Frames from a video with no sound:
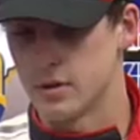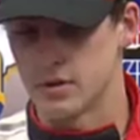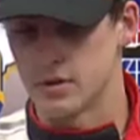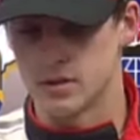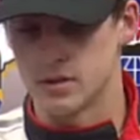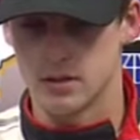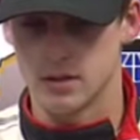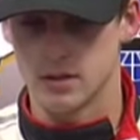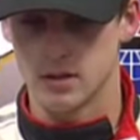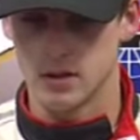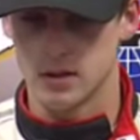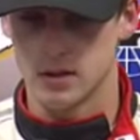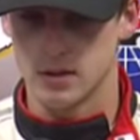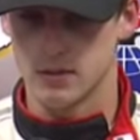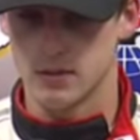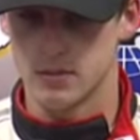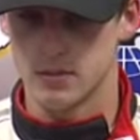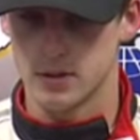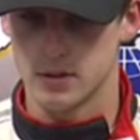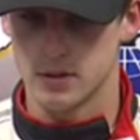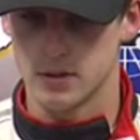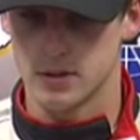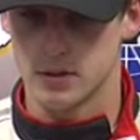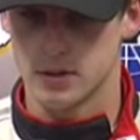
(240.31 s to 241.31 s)
at Kentucky.
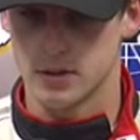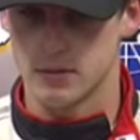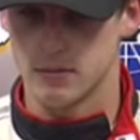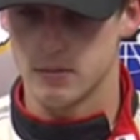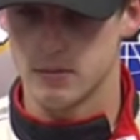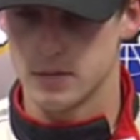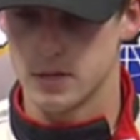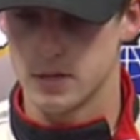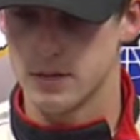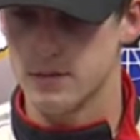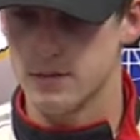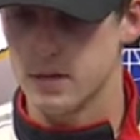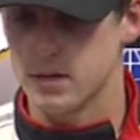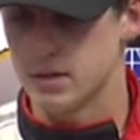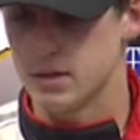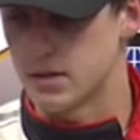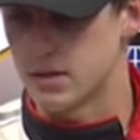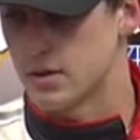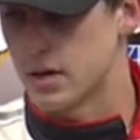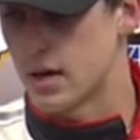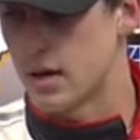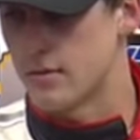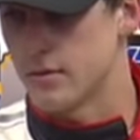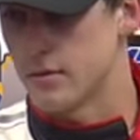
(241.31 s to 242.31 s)
But even as
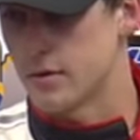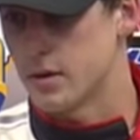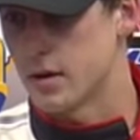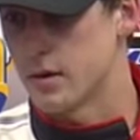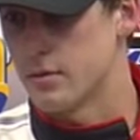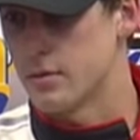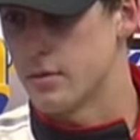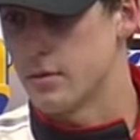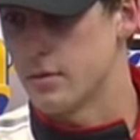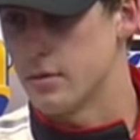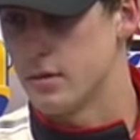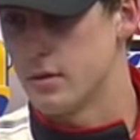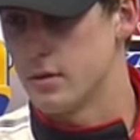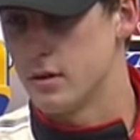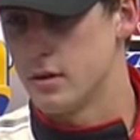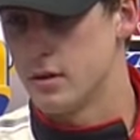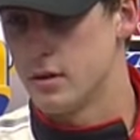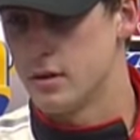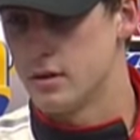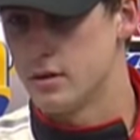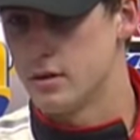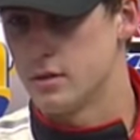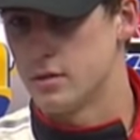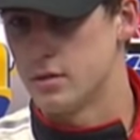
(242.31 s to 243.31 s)
a driver coming
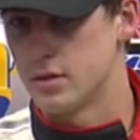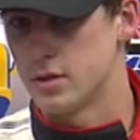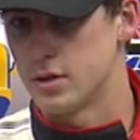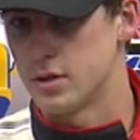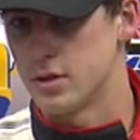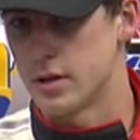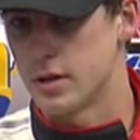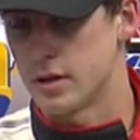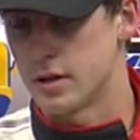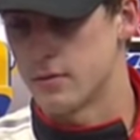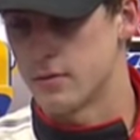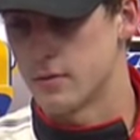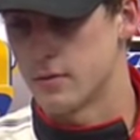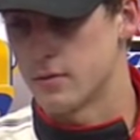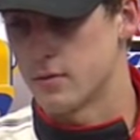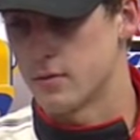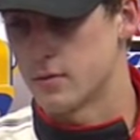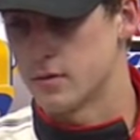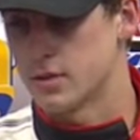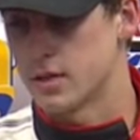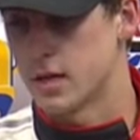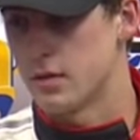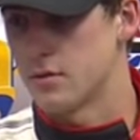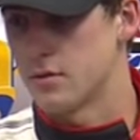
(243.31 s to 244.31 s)
to this track for the
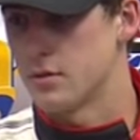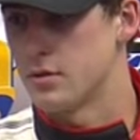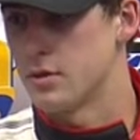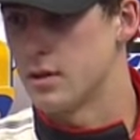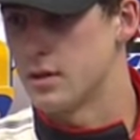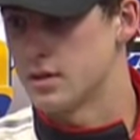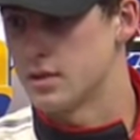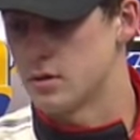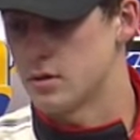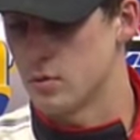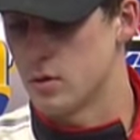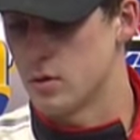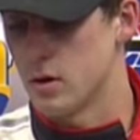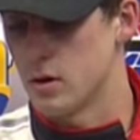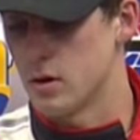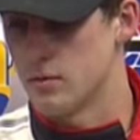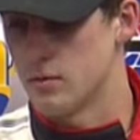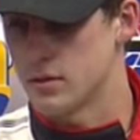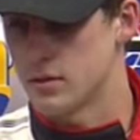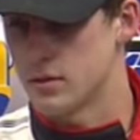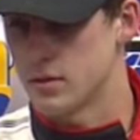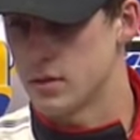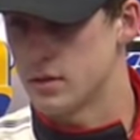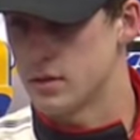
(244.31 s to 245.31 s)
first time in
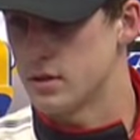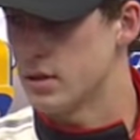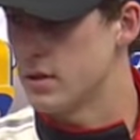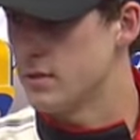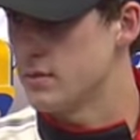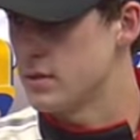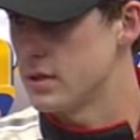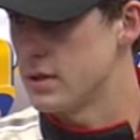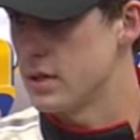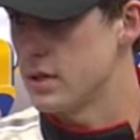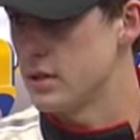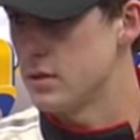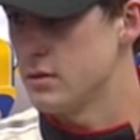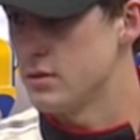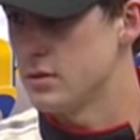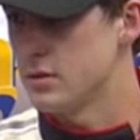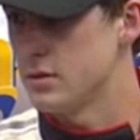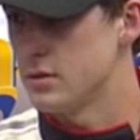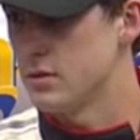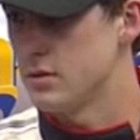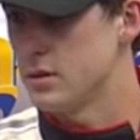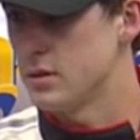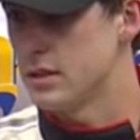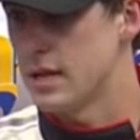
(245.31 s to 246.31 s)
2012, it's really tough to get used
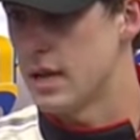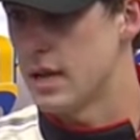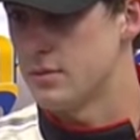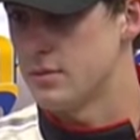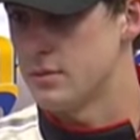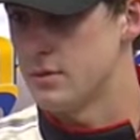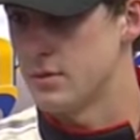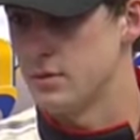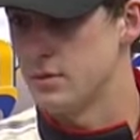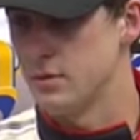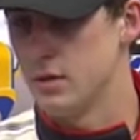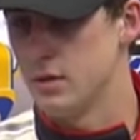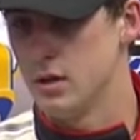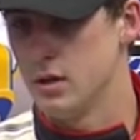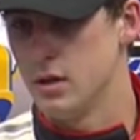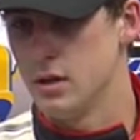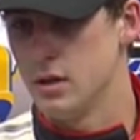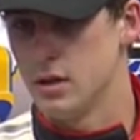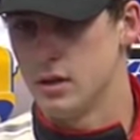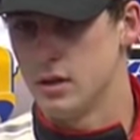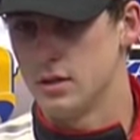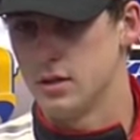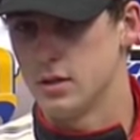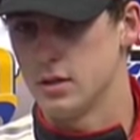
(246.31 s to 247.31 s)
to and adapt to,
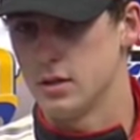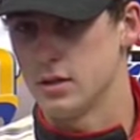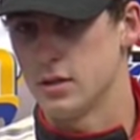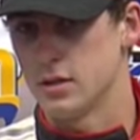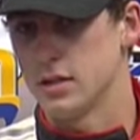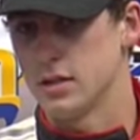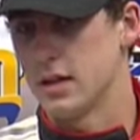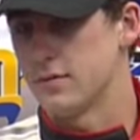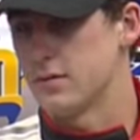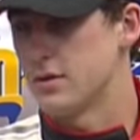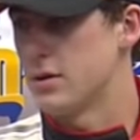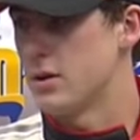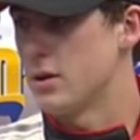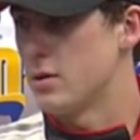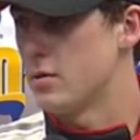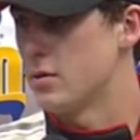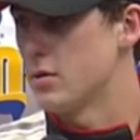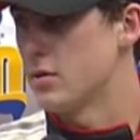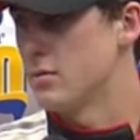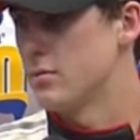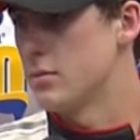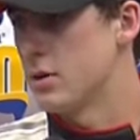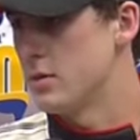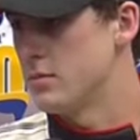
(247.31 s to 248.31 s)
just because you have to know
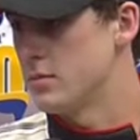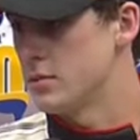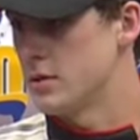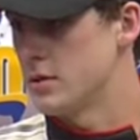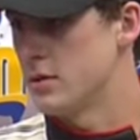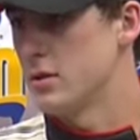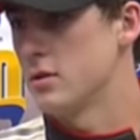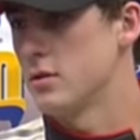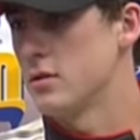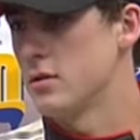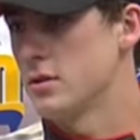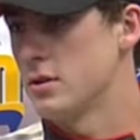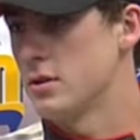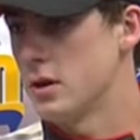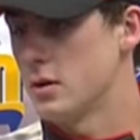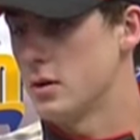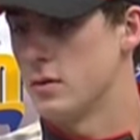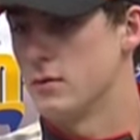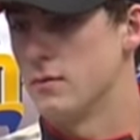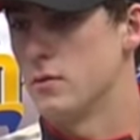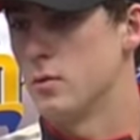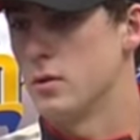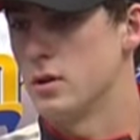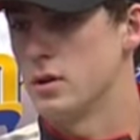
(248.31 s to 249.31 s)
where the bumps are and try to
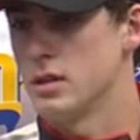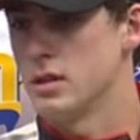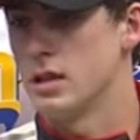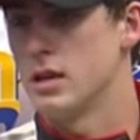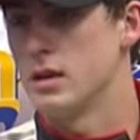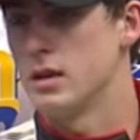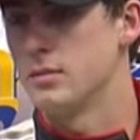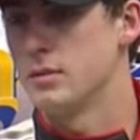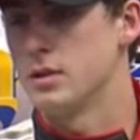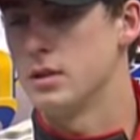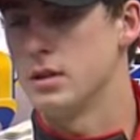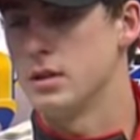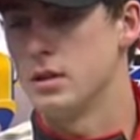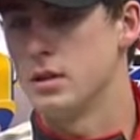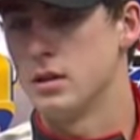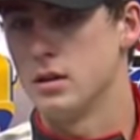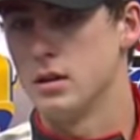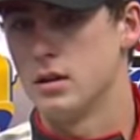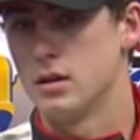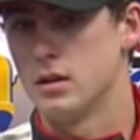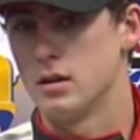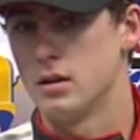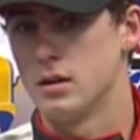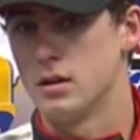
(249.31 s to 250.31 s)
avoid them, and
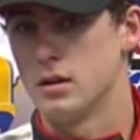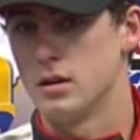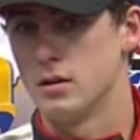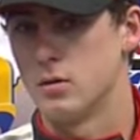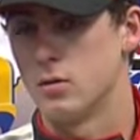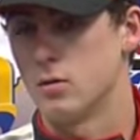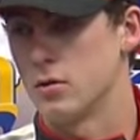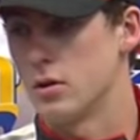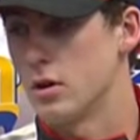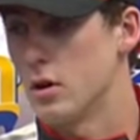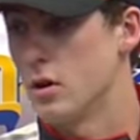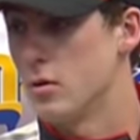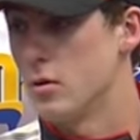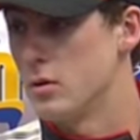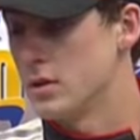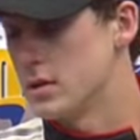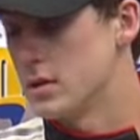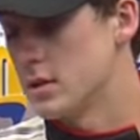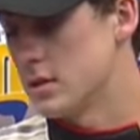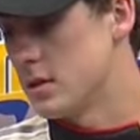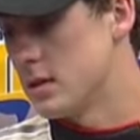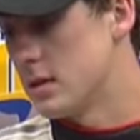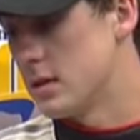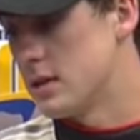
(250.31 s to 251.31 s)
or know what
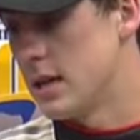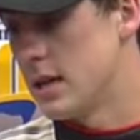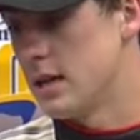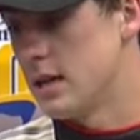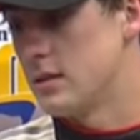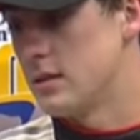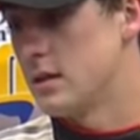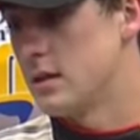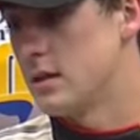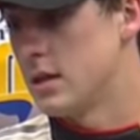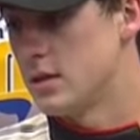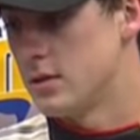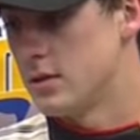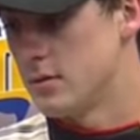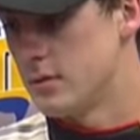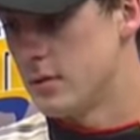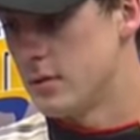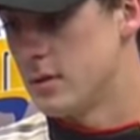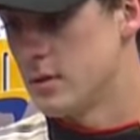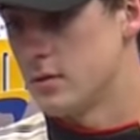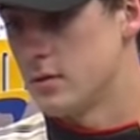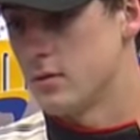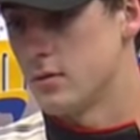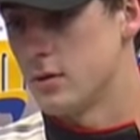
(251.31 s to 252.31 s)
it's going to take to get your
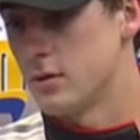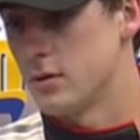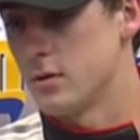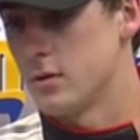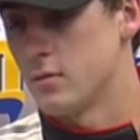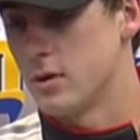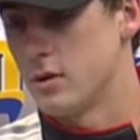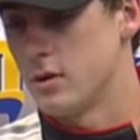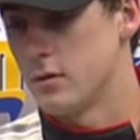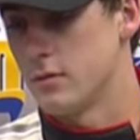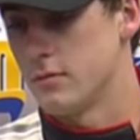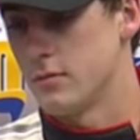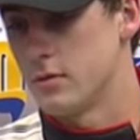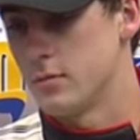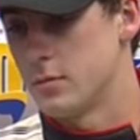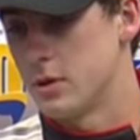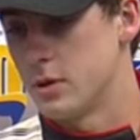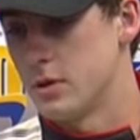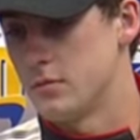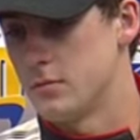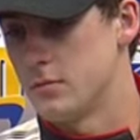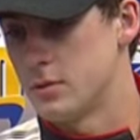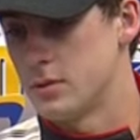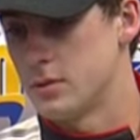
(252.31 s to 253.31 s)
vehicle running well over the
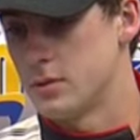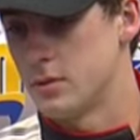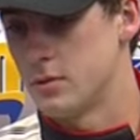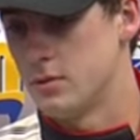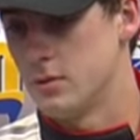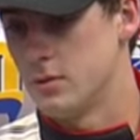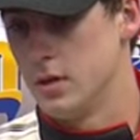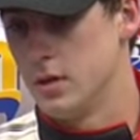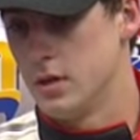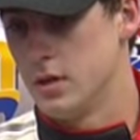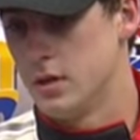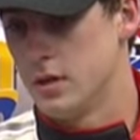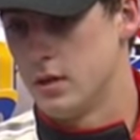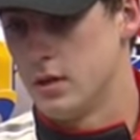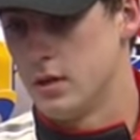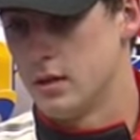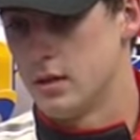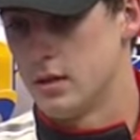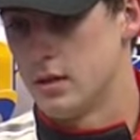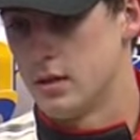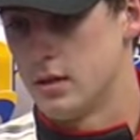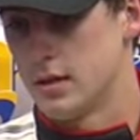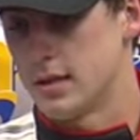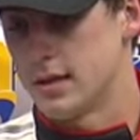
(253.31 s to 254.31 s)
bumps. So
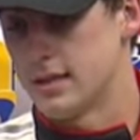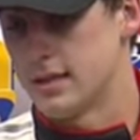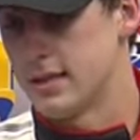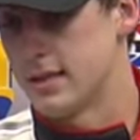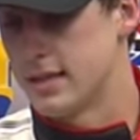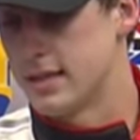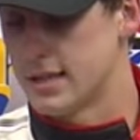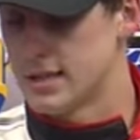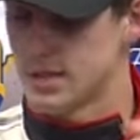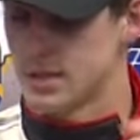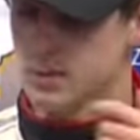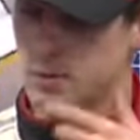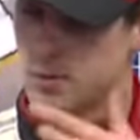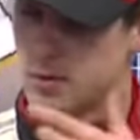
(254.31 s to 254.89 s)
like I said, that's just